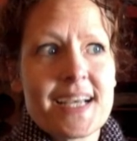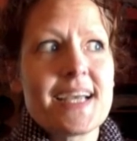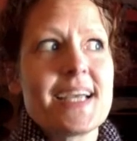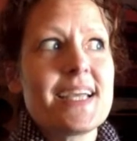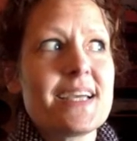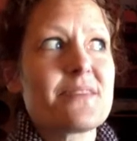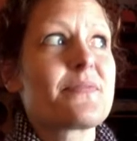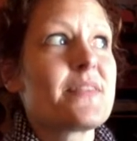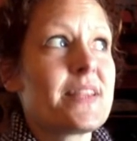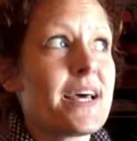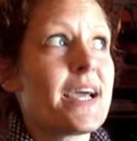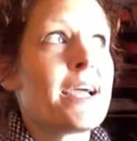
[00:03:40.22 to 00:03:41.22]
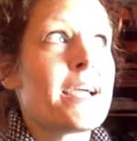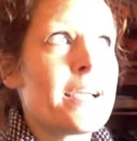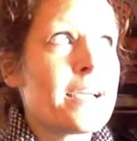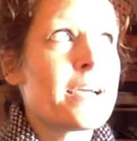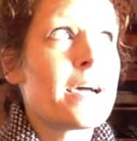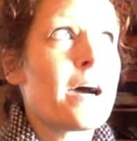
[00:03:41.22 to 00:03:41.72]
if
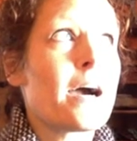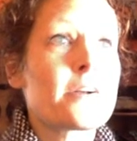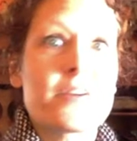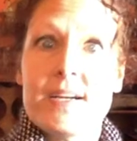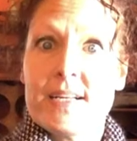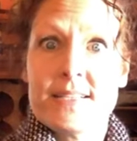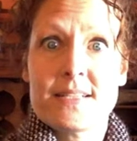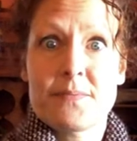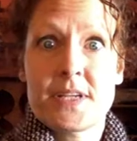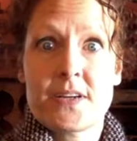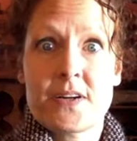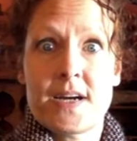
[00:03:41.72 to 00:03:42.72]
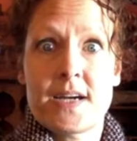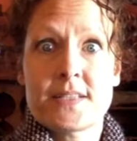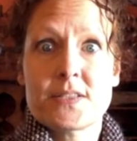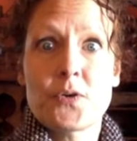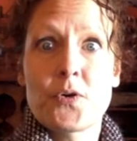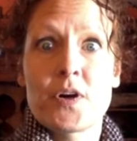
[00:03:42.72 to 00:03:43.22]
they are trying to get something
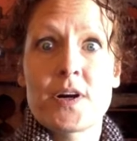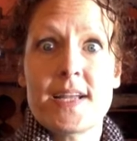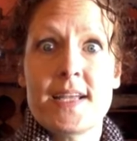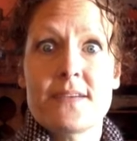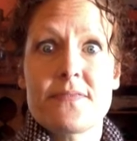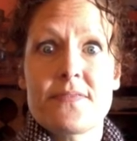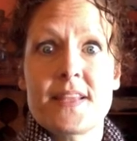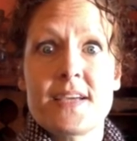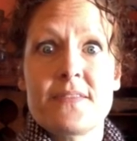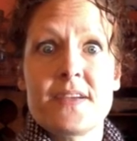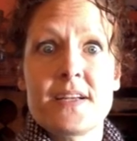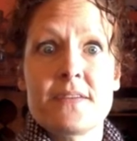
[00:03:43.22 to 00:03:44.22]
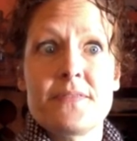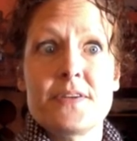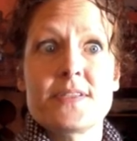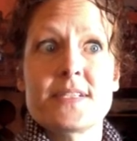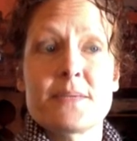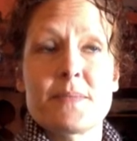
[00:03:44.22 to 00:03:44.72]
across, or if they've
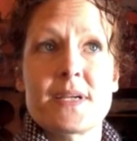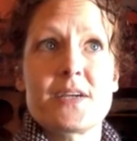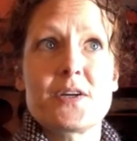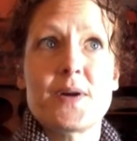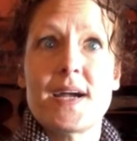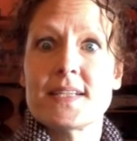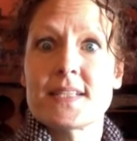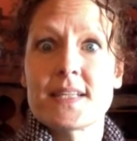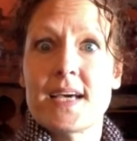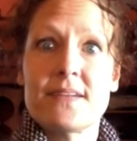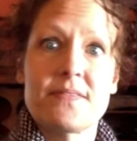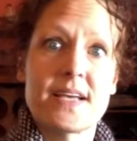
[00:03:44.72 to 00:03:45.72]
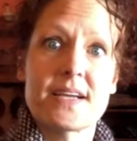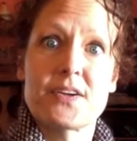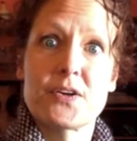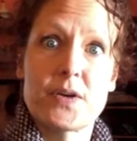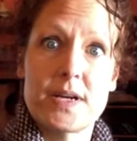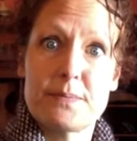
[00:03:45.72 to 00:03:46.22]
interviewed somebody who has a lot of
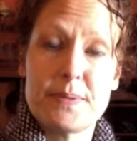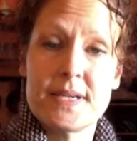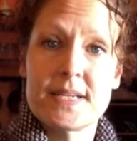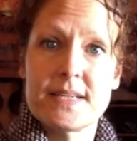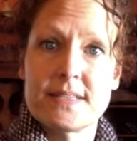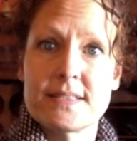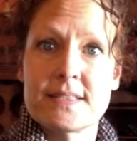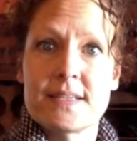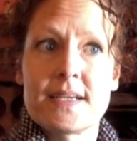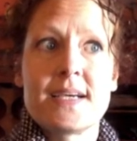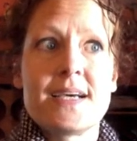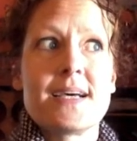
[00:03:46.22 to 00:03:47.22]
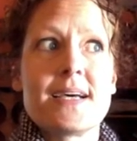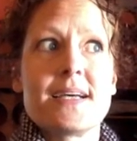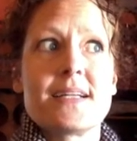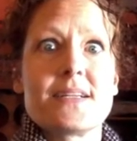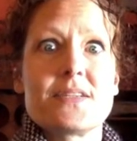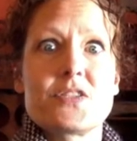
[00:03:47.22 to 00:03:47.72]
like great opinions,
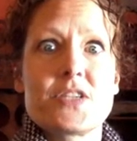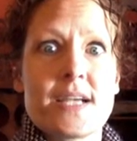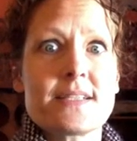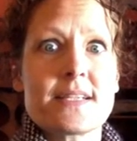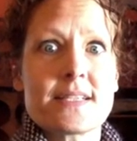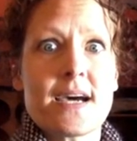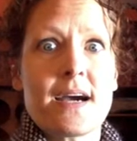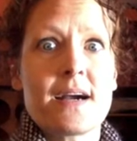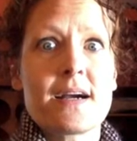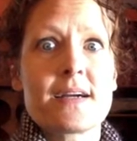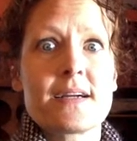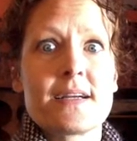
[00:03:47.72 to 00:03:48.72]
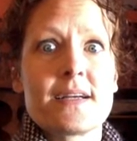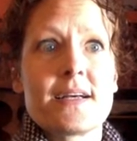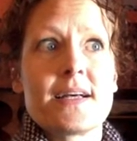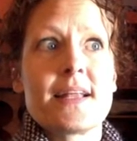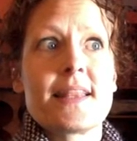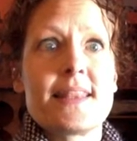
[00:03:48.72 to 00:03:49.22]
chances are
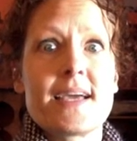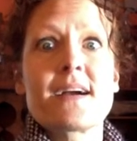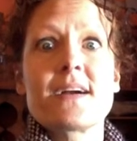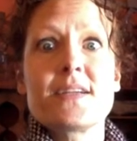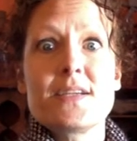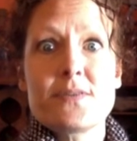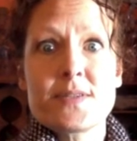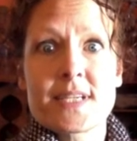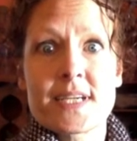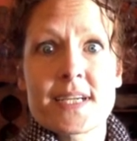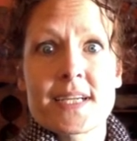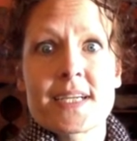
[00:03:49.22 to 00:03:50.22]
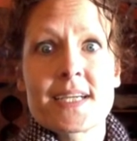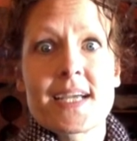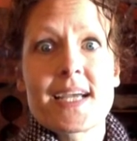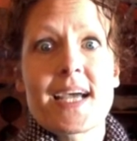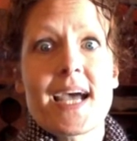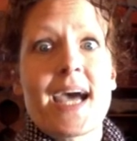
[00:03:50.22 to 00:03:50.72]
they are using
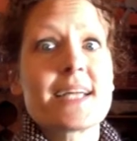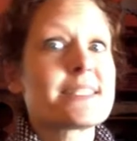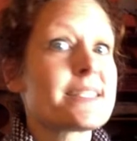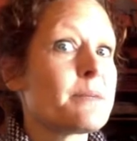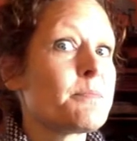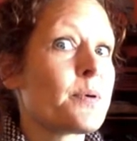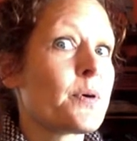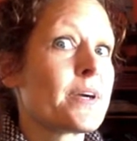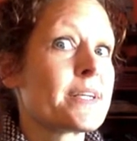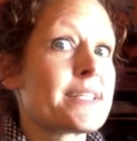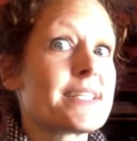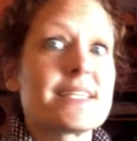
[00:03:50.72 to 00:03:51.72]
at some point